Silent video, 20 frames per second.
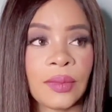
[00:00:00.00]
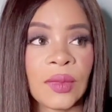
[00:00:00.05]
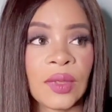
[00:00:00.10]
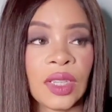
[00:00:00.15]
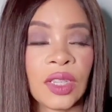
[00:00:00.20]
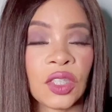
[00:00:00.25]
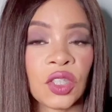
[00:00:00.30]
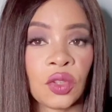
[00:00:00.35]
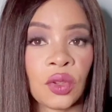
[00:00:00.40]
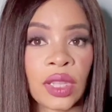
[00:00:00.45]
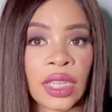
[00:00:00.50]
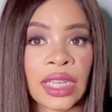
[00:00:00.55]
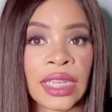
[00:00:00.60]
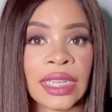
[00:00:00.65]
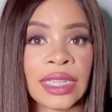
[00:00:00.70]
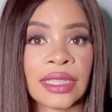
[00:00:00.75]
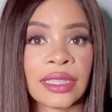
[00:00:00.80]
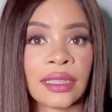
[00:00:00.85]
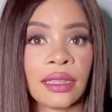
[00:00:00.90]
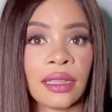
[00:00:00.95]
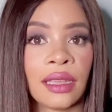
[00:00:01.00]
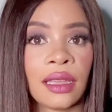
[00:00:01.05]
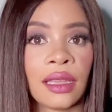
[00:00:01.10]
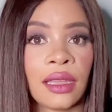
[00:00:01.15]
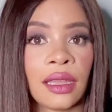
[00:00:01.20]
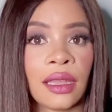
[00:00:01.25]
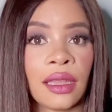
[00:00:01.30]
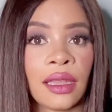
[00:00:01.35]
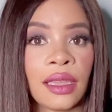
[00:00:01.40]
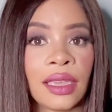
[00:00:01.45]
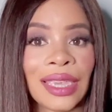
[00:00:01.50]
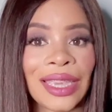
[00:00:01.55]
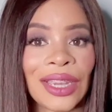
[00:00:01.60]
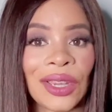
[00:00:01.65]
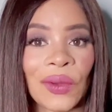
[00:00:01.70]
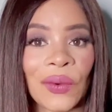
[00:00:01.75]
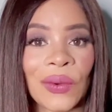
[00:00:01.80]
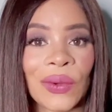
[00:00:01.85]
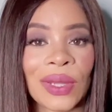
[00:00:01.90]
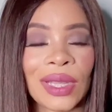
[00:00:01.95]
So ladies, you
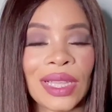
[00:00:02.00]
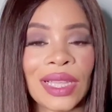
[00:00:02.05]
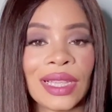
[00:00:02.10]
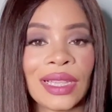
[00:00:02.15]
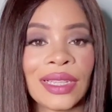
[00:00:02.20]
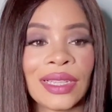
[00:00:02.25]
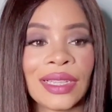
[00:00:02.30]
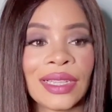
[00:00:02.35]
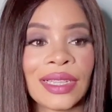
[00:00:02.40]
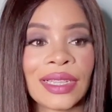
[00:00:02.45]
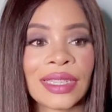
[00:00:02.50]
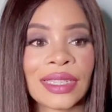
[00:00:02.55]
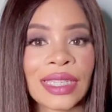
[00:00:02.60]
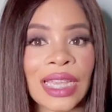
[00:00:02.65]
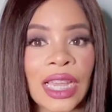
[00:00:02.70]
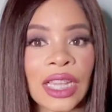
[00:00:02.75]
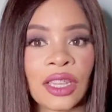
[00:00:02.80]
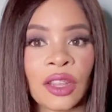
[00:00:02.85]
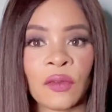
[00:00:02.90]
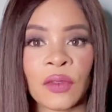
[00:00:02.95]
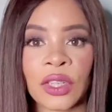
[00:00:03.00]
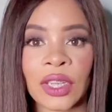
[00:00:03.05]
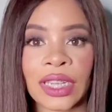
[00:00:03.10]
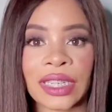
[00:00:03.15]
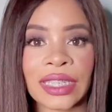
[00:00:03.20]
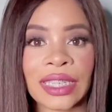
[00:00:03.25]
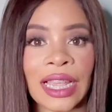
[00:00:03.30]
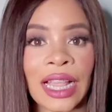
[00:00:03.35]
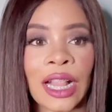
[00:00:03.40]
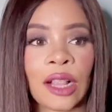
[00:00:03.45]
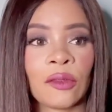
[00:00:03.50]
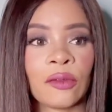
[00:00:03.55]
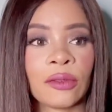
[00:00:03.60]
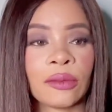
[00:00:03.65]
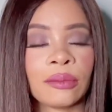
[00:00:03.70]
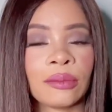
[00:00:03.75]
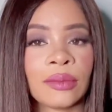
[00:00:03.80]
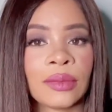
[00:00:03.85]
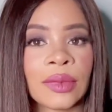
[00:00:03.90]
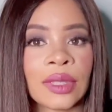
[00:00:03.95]
know, start loving yourself,
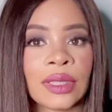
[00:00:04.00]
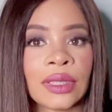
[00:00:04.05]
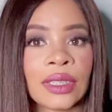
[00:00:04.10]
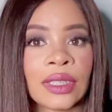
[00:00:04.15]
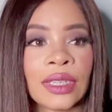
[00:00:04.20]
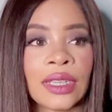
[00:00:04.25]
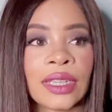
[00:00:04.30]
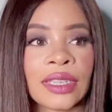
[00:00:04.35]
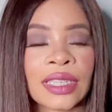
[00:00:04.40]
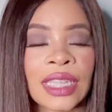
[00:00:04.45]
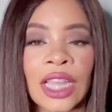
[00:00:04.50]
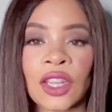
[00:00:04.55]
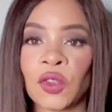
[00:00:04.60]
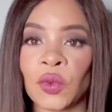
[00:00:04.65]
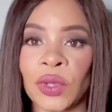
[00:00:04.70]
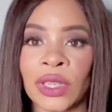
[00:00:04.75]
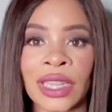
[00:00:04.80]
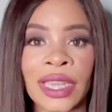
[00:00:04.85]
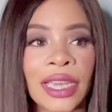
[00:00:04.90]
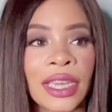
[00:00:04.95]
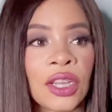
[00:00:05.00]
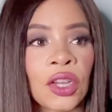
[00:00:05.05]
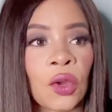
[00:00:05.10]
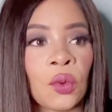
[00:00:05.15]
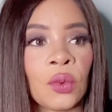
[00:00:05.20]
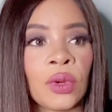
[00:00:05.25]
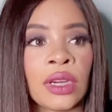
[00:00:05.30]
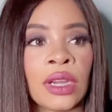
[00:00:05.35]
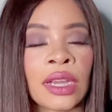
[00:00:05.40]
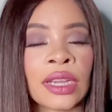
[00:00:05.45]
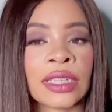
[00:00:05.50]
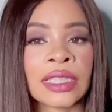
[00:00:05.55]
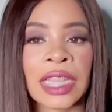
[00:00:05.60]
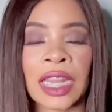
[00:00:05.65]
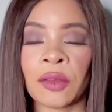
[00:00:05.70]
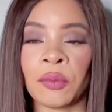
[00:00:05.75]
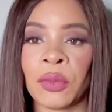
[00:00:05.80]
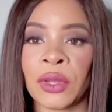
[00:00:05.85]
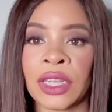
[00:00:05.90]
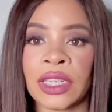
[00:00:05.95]
start doing the inner work,
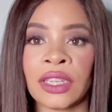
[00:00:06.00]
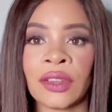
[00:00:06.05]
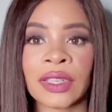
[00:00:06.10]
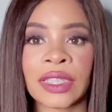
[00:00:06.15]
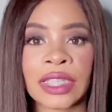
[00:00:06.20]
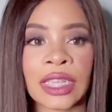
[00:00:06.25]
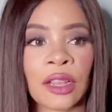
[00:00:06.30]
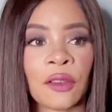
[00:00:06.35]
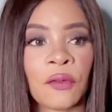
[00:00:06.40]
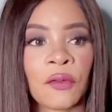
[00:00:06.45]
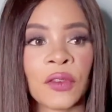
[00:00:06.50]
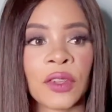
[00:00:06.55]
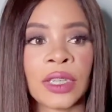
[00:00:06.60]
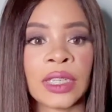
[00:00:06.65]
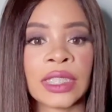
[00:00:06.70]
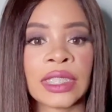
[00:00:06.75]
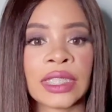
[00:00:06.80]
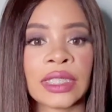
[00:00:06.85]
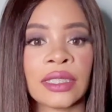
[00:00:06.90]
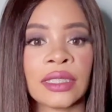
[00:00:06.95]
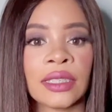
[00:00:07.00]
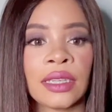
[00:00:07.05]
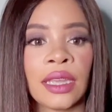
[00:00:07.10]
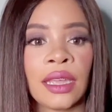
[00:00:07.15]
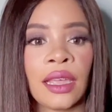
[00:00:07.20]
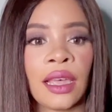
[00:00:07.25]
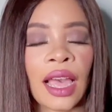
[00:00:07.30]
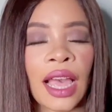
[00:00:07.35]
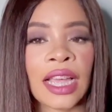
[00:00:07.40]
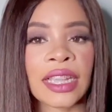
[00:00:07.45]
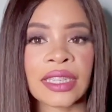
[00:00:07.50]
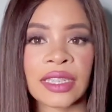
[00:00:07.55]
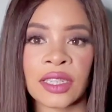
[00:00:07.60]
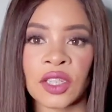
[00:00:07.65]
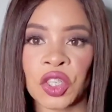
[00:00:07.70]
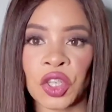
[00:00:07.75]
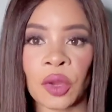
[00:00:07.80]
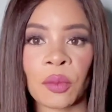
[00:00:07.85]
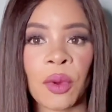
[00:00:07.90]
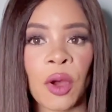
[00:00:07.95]
start putting yourself first, assert
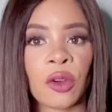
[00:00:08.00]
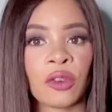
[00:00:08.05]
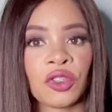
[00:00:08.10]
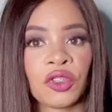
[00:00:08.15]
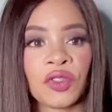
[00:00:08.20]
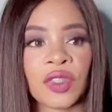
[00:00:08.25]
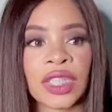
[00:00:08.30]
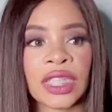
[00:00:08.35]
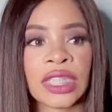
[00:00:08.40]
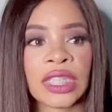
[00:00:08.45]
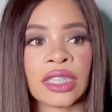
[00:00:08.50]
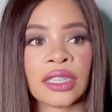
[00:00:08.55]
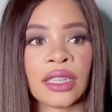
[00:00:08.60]
your boundaries,